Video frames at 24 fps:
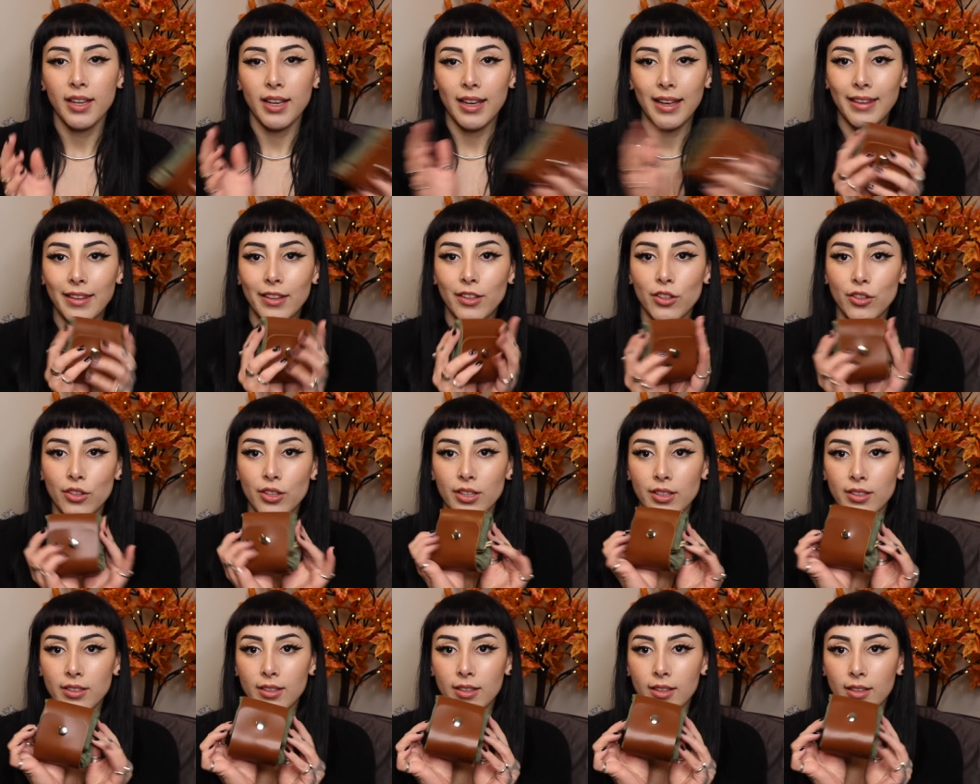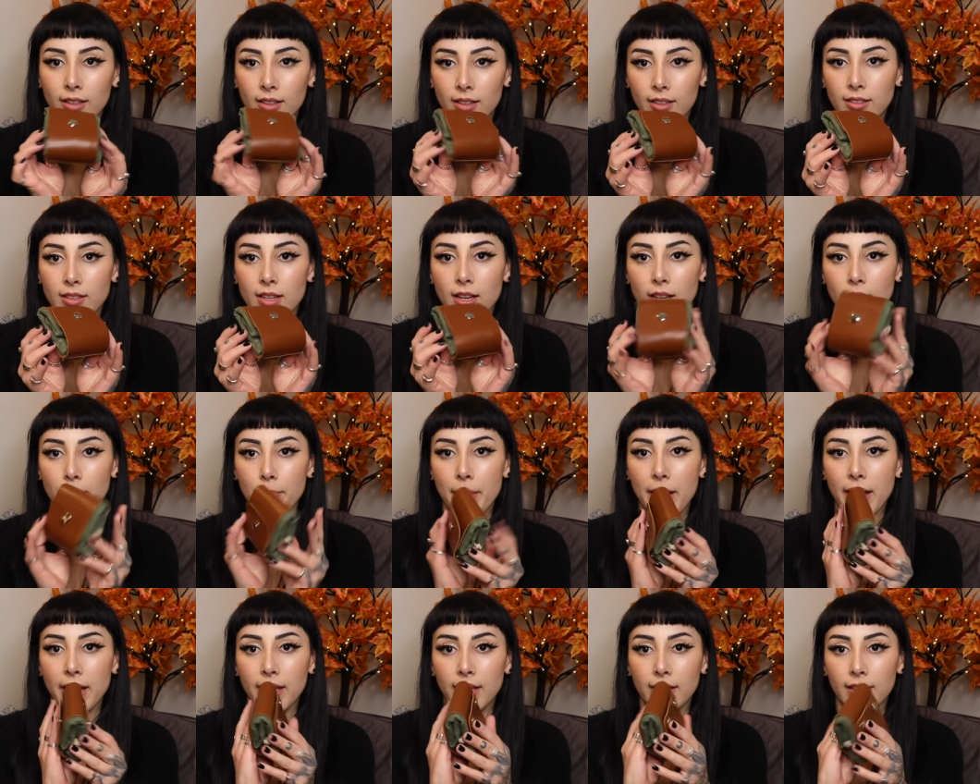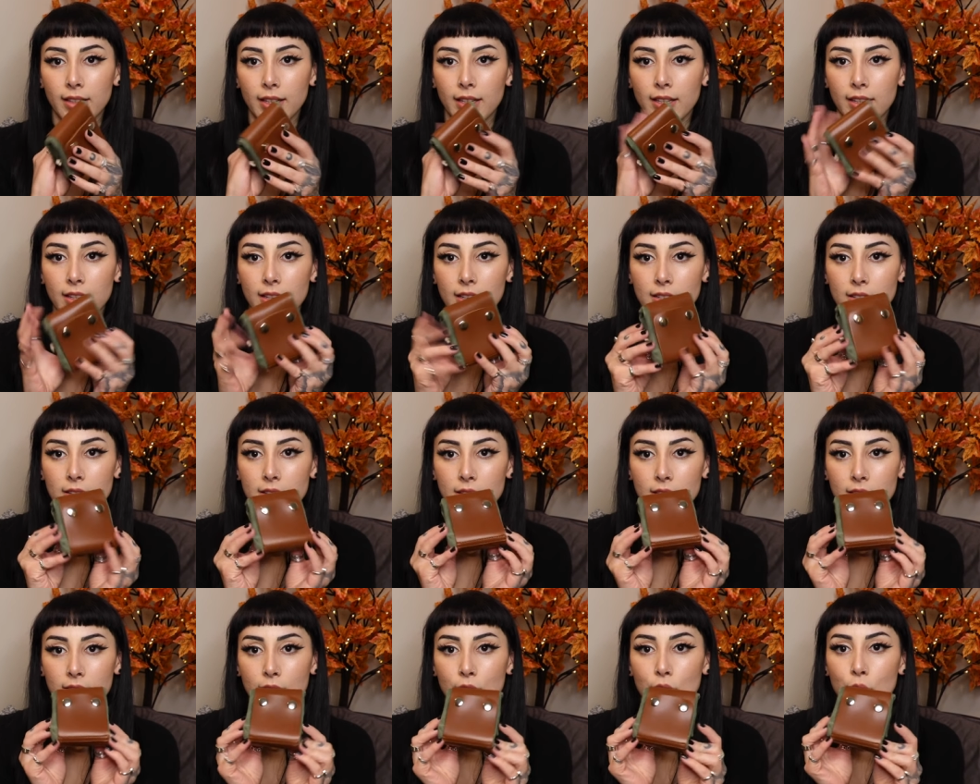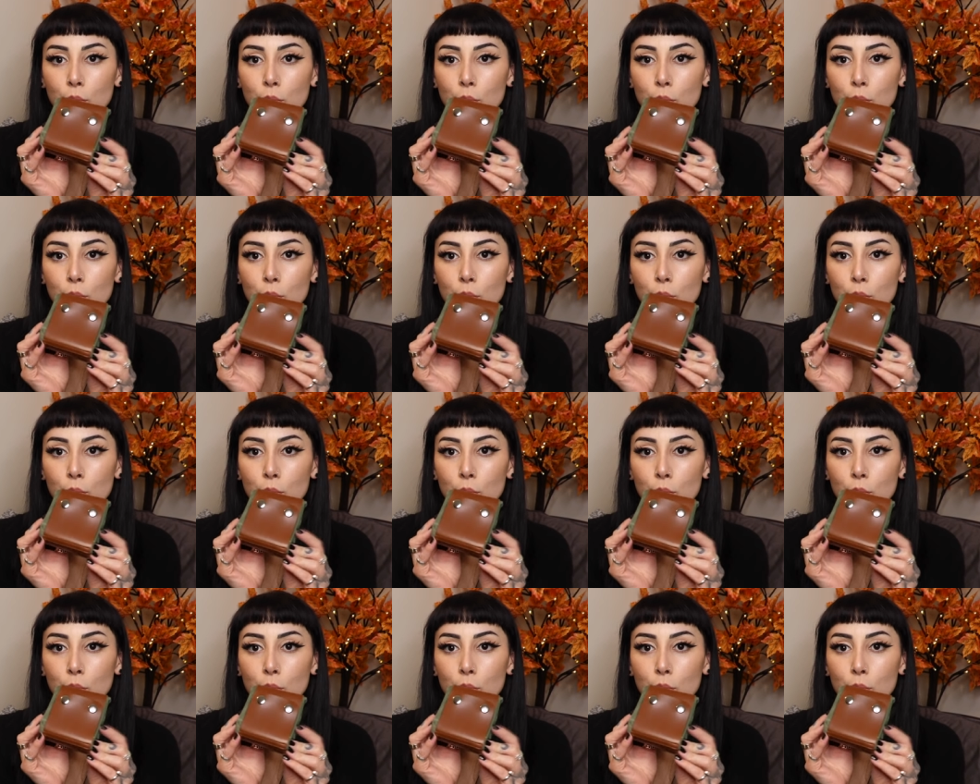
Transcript: and then you can tuck it back in like this